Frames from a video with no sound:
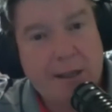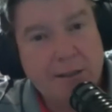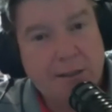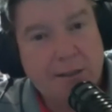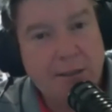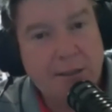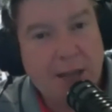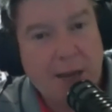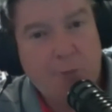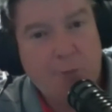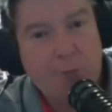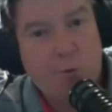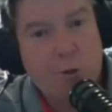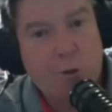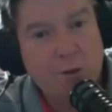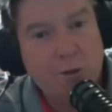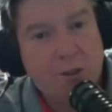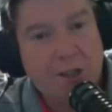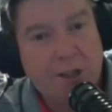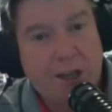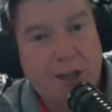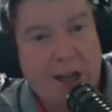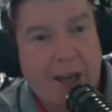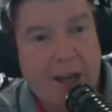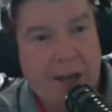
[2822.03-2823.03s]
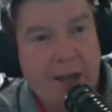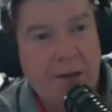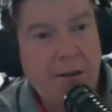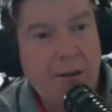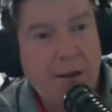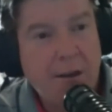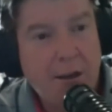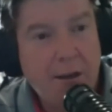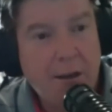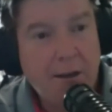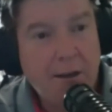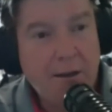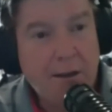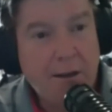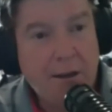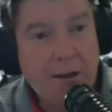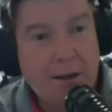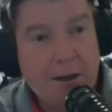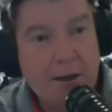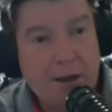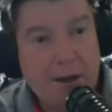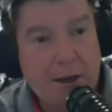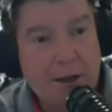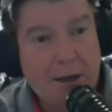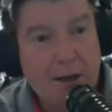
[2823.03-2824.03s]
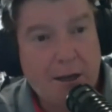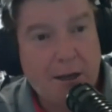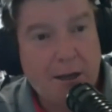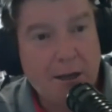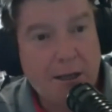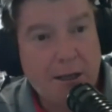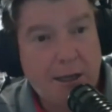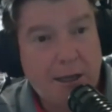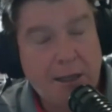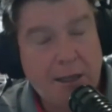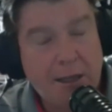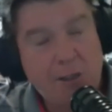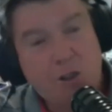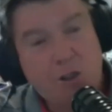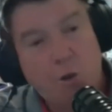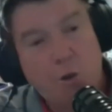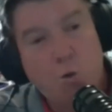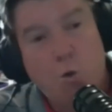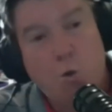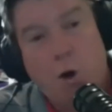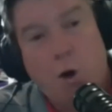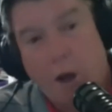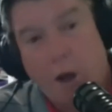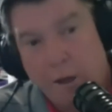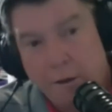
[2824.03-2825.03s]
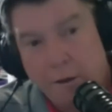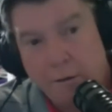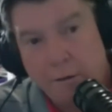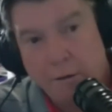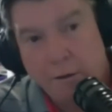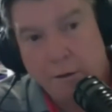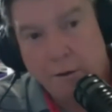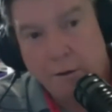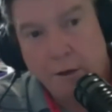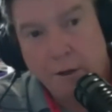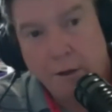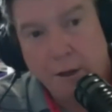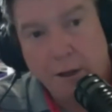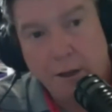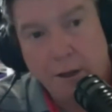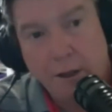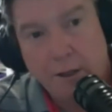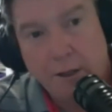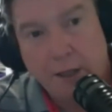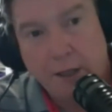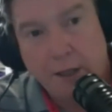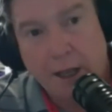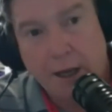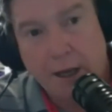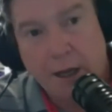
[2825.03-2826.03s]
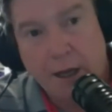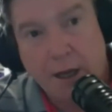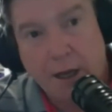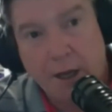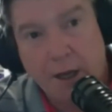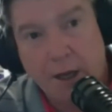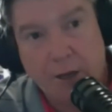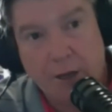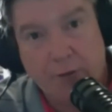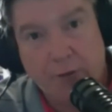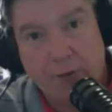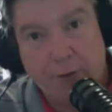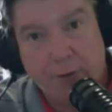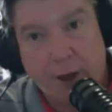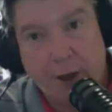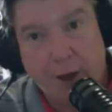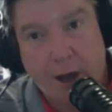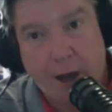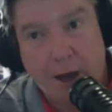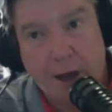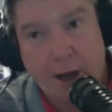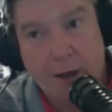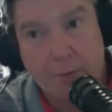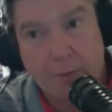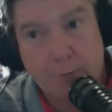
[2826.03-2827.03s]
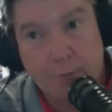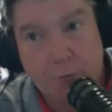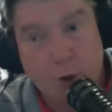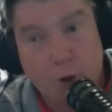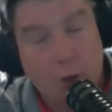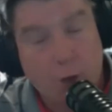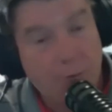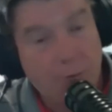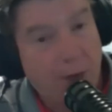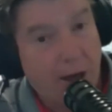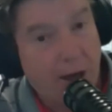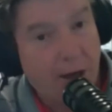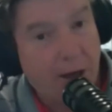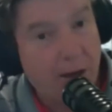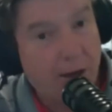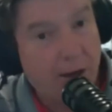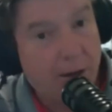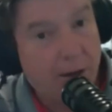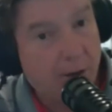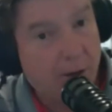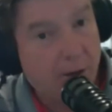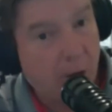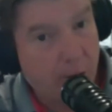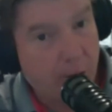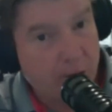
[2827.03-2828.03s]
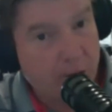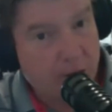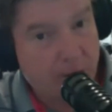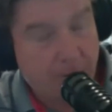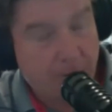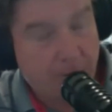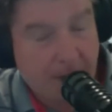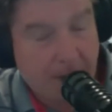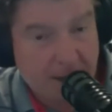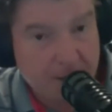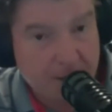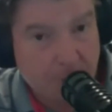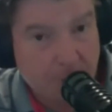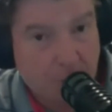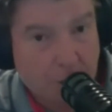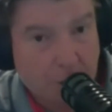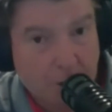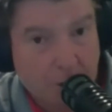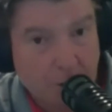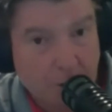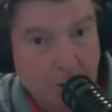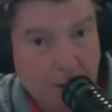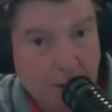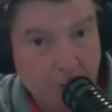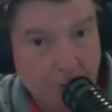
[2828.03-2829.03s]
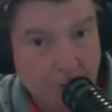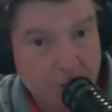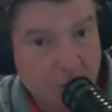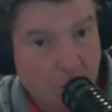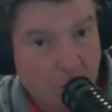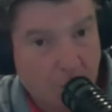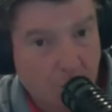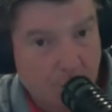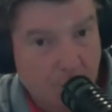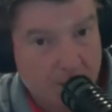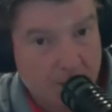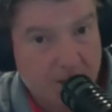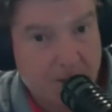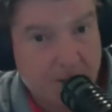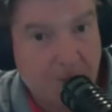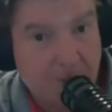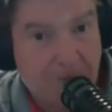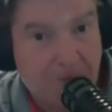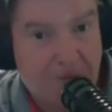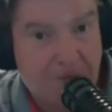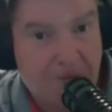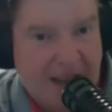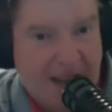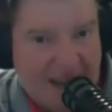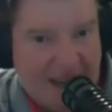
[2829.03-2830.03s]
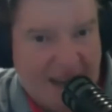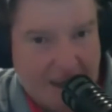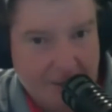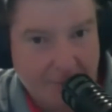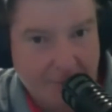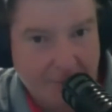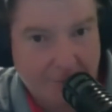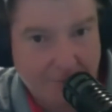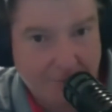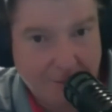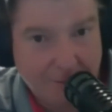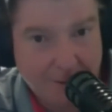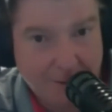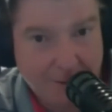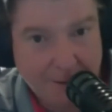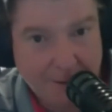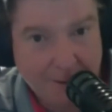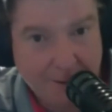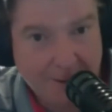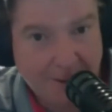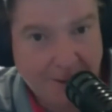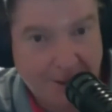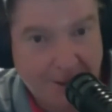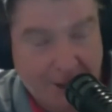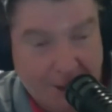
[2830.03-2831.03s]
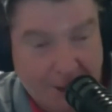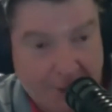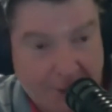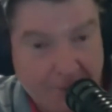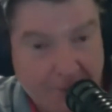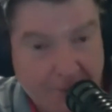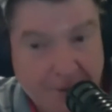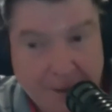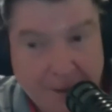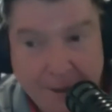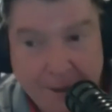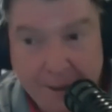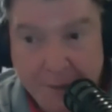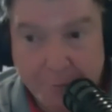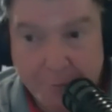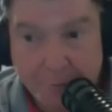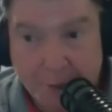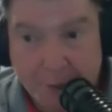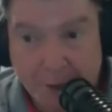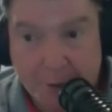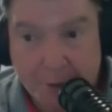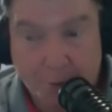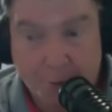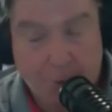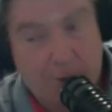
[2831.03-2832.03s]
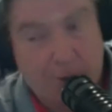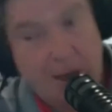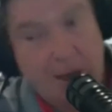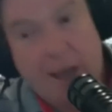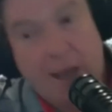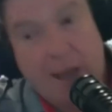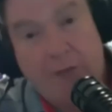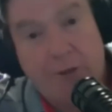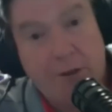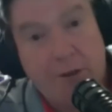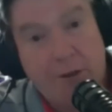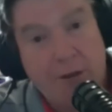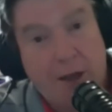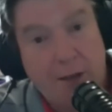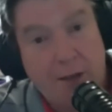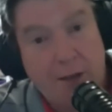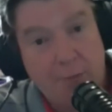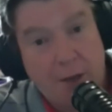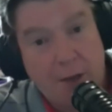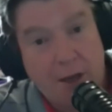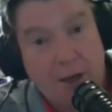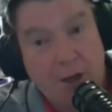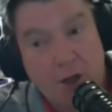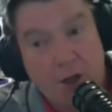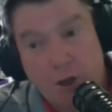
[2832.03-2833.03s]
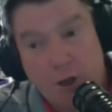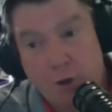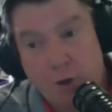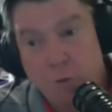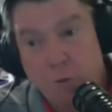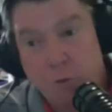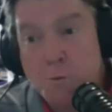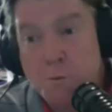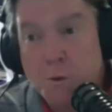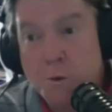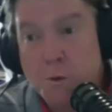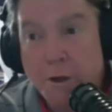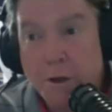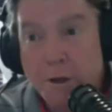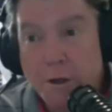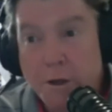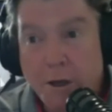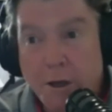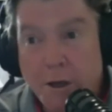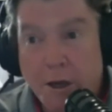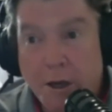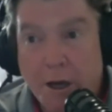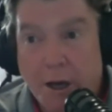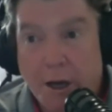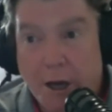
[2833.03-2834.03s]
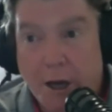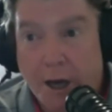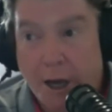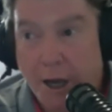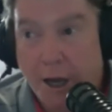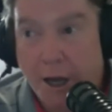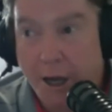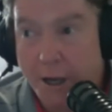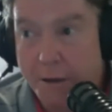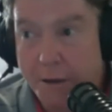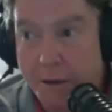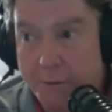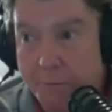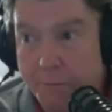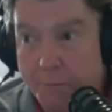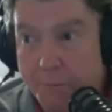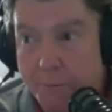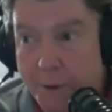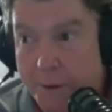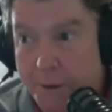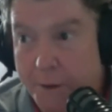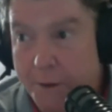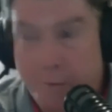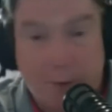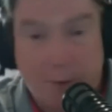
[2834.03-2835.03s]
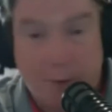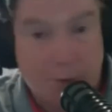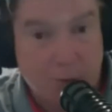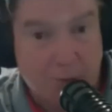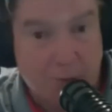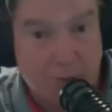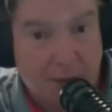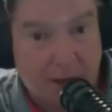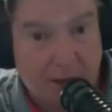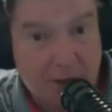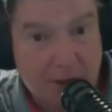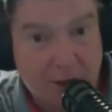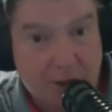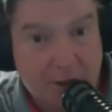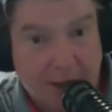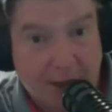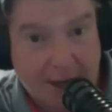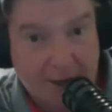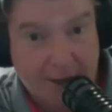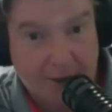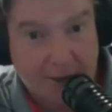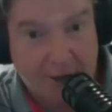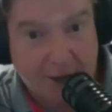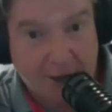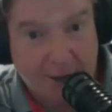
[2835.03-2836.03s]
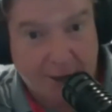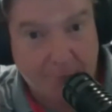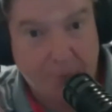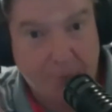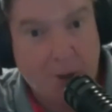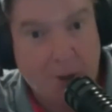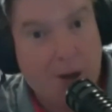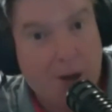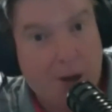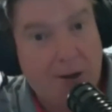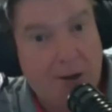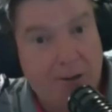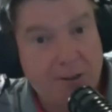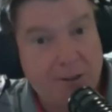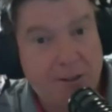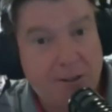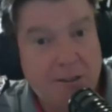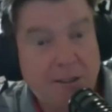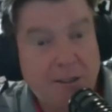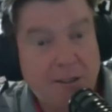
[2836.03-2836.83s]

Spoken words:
name once again. He's the one that kind of brought me close to baseball. I was always the fan, but through Kevin, I met you. I remember Mitch, the head of the umpires,